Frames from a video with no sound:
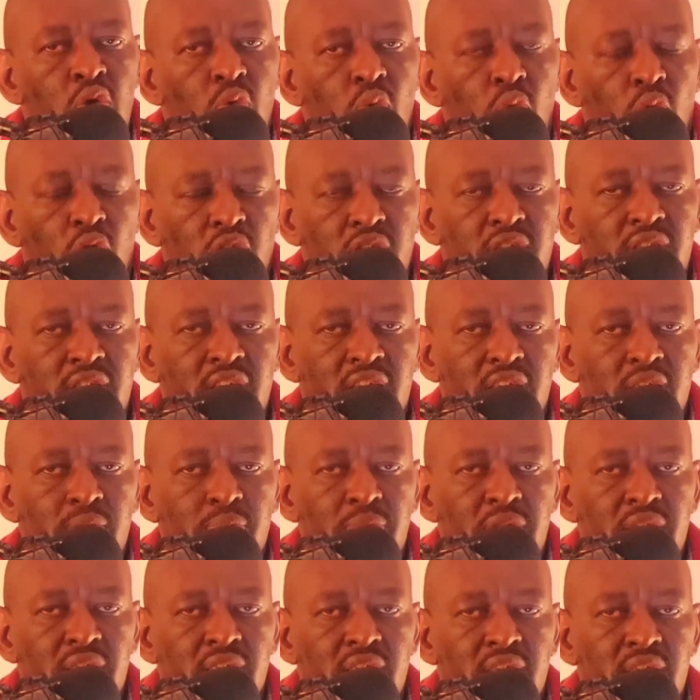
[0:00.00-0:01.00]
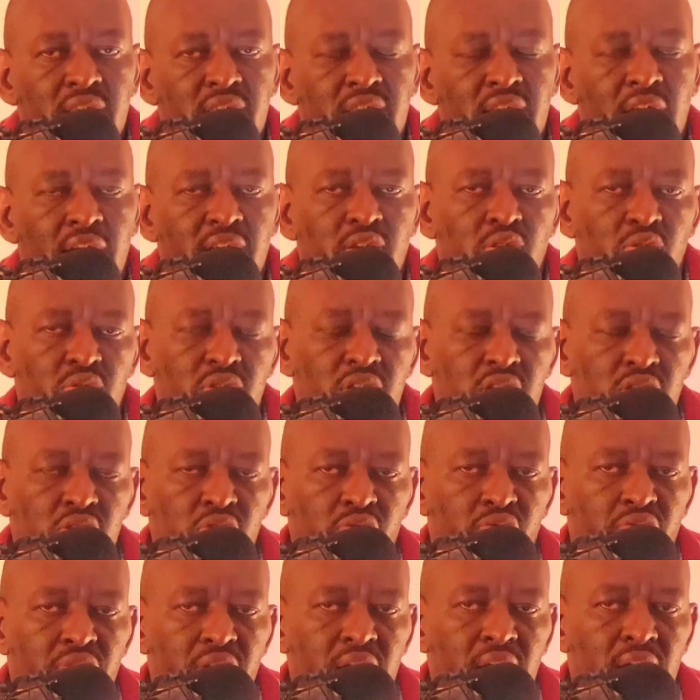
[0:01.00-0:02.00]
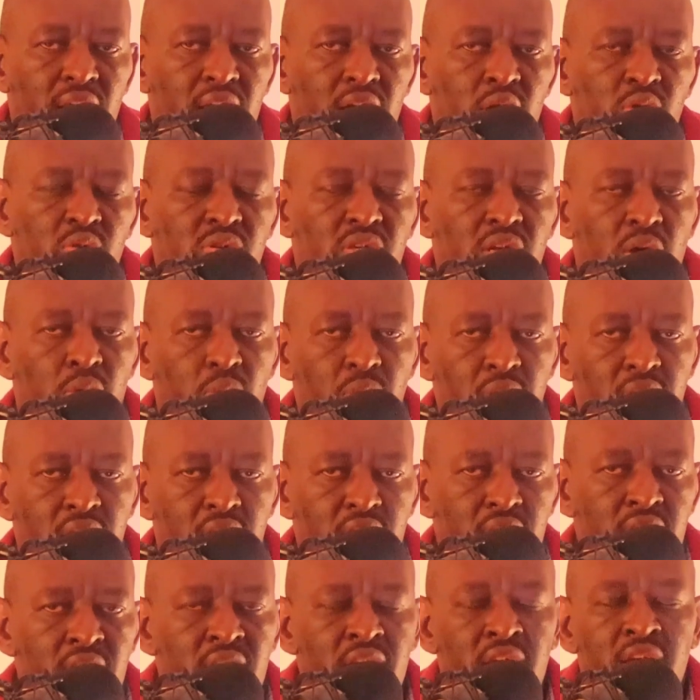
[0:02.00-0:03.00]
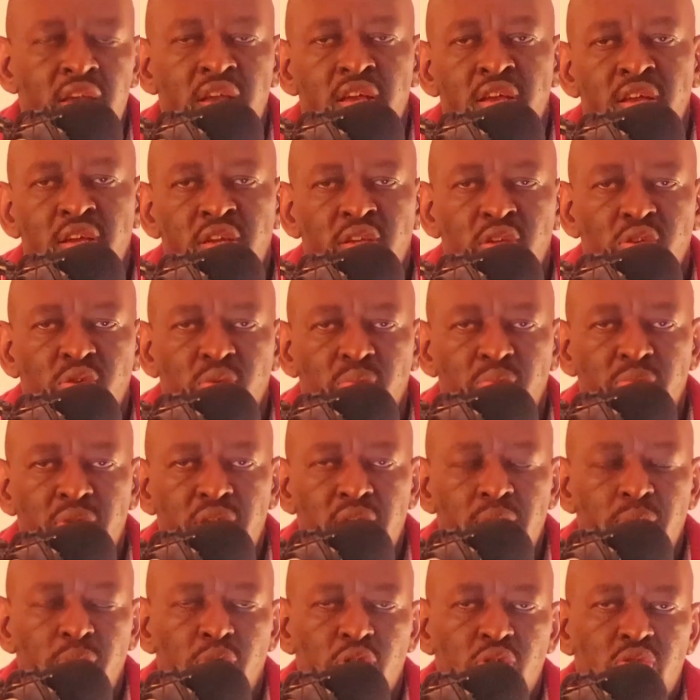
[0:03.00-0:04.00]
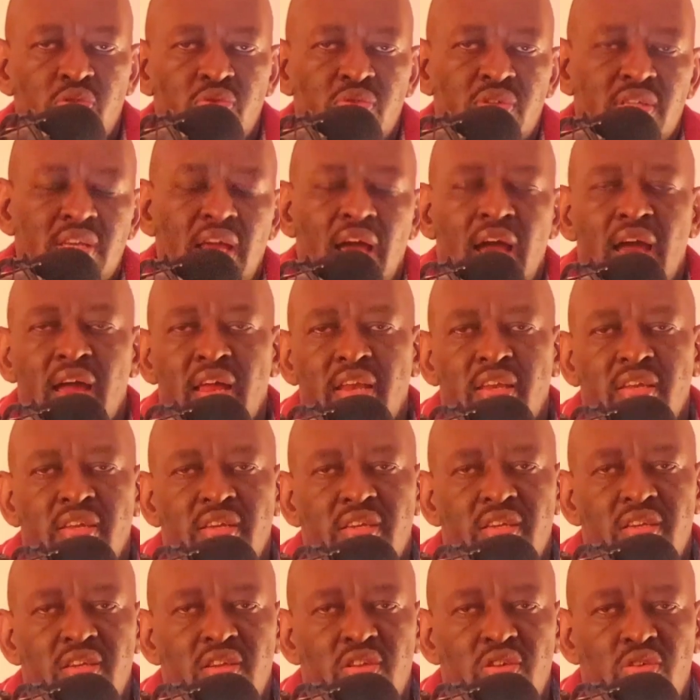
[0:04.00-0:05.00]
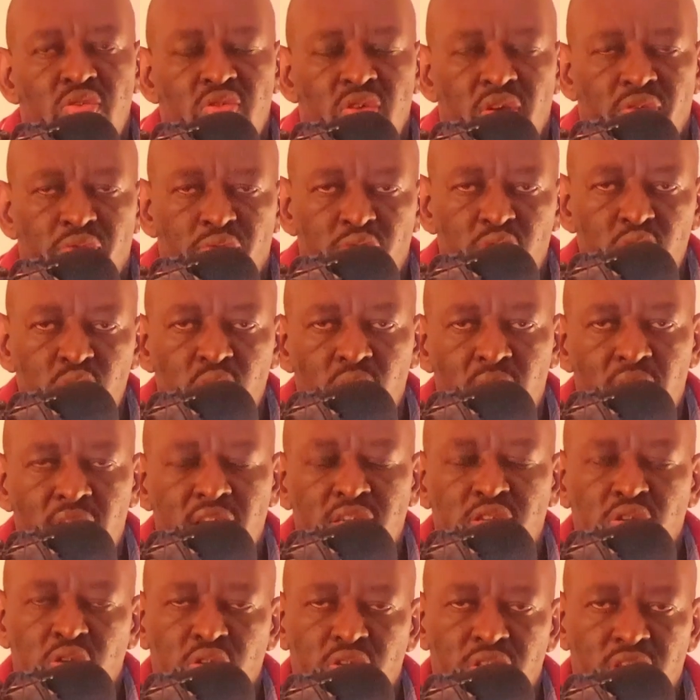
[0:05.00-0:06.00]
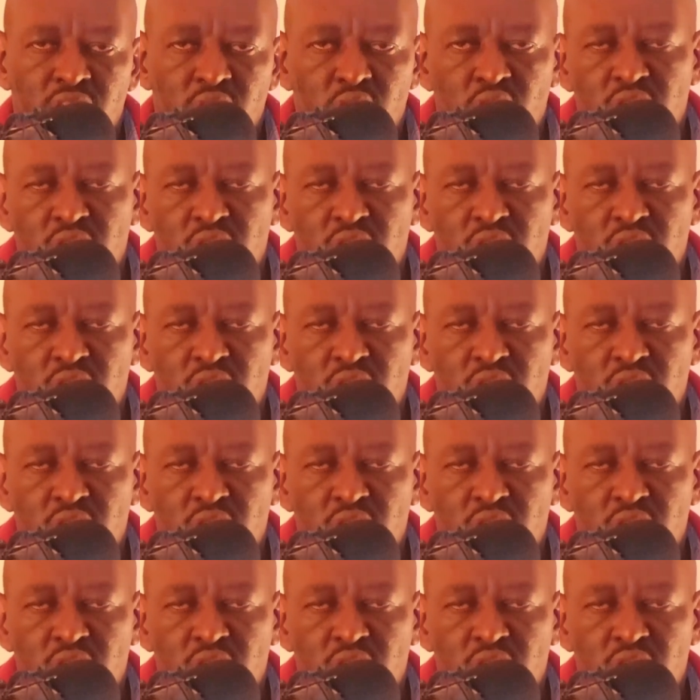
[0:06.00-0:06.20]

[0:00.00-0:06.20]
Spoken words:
What this means is that you need to figure out a way to be able to turn your viewers or the